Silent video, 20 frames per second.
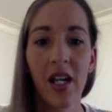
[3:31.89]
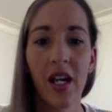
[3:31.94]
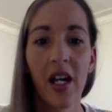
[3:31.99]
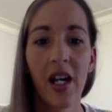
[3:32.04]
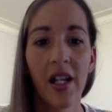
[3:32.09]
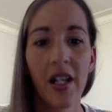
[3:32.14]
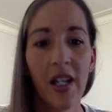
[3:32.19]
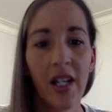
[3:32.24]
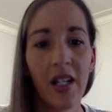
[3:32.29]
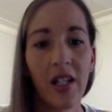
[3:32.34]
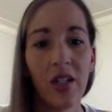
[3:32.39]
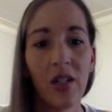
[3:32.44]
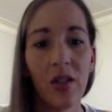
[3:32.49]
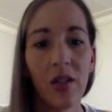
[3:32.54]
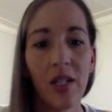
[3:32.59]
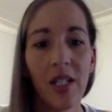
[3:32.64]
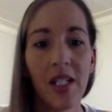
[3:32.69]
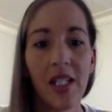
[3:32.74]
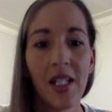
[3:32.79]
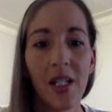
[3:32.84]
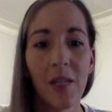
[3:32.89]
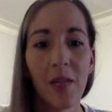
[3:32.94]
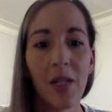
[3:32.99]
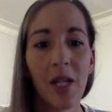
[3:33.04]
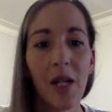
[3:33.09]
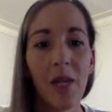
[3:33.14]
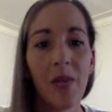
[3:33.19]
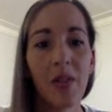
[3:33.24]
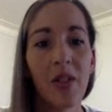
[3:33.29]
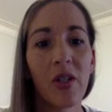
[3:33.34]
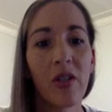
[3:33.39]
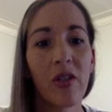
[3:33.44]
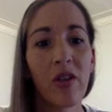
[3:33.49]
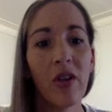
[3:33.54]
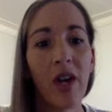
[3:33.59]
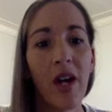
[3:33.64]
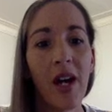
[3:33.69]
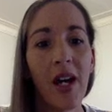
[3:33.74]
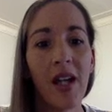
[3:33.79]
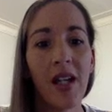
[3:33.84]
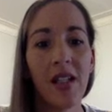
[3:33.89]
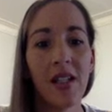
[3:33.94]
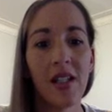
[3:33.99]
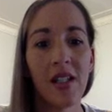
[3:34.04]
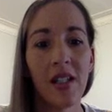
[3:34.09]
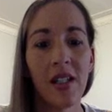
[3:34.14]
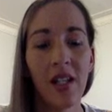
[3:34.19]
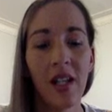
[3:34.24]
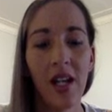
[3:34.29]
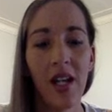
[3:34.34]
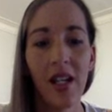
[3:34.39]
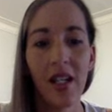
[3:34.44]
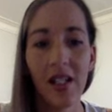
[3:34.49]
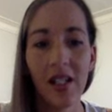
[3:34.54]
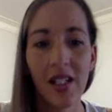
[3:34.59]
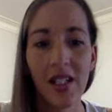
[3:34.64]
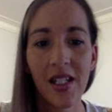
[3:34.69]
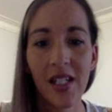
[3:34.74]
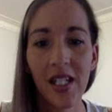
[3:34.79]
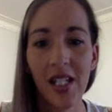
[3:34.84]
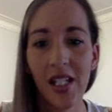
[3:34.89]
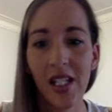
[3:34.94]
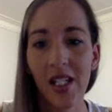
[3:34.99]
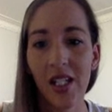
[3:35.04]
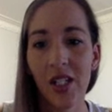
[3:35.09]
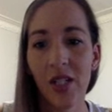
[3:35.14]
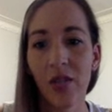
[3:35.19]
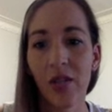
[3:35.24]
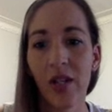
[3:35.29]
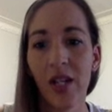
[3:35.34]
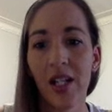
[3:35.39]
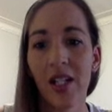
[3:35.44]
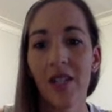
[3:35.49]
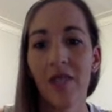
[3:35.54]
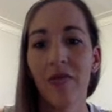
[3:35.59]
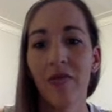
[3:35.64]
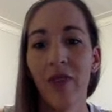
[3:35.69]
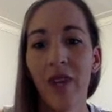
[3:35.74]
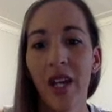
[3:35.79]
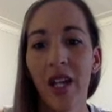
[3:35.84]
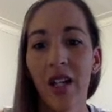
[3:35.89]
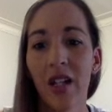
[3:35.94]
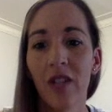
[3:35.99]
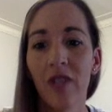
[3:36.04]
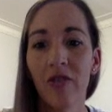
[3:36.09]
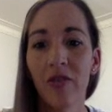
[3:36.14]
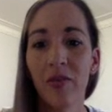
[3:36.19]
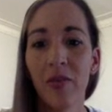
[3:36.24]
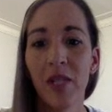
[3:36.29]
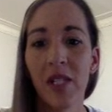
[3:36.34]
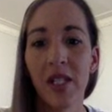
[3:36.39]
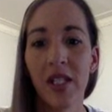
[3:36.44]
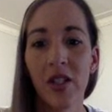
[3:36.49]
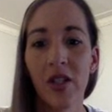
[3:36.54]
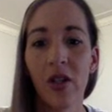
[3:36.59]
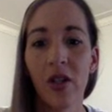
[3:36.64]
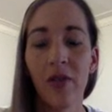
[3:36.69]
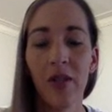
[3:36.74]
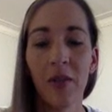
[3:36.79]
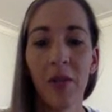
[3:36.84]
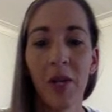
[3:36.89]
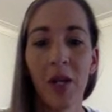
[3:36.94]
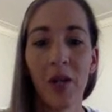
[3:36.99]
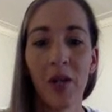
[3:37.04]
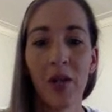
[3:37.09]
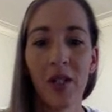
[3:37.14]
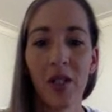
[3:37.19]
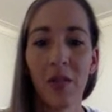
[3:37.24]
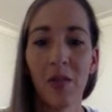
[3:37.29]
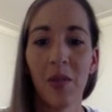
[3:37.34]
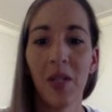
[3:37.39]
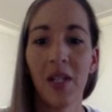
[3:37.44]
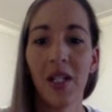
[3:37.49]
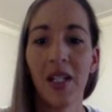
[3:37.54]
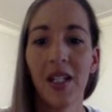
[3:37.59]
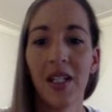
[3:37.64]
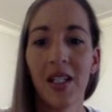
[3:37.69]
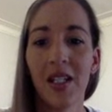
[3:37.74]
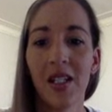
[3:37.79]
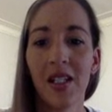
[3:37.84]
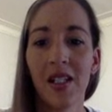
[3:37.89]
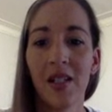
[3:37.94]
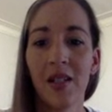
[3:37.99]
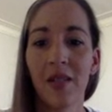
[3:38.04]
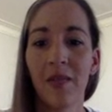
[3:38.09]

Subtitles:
Ranginui sometimes cries, and his tears create a veil of mist over the mountain peaks.